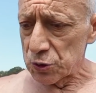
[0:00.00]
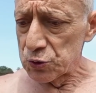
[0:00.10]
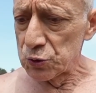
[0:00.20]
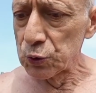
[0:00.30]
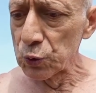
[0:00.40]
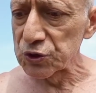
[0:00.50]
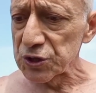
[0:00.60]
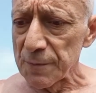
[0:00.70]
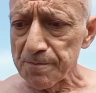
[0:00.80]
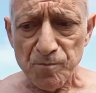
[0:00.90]
you lose
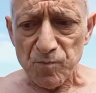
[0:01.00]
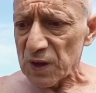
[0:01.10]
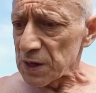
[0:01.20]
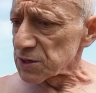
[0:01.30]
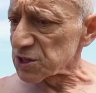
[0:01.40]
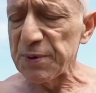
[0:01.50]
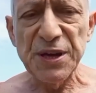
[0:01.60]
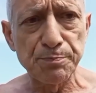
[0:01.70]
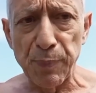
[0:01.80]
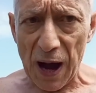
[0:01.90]

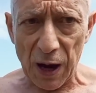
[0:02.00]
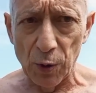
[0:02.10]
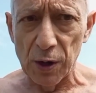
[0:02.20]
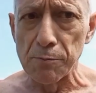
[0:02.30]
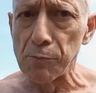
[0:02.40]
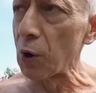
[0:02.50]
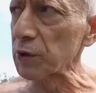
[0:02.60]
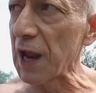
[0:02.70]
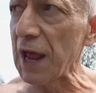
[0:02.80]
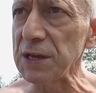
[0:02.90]
speed power more
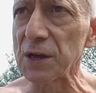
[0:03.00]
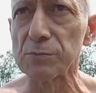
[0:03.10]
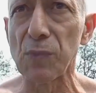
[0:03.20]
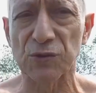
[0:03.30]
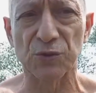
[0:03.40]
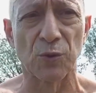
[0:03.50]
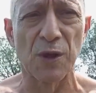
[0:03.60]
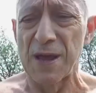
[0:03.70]
than any other muscle,